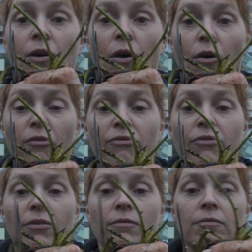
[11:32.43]
off,
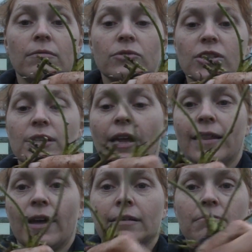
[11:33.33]
just like
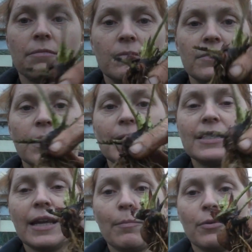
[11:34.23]
that. So it's
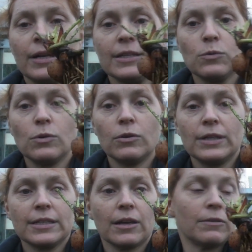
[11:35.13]
separate, it's all on
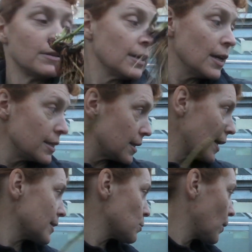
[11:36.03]
its own. So
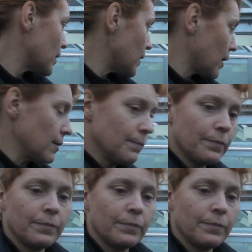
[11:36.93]
that's one done.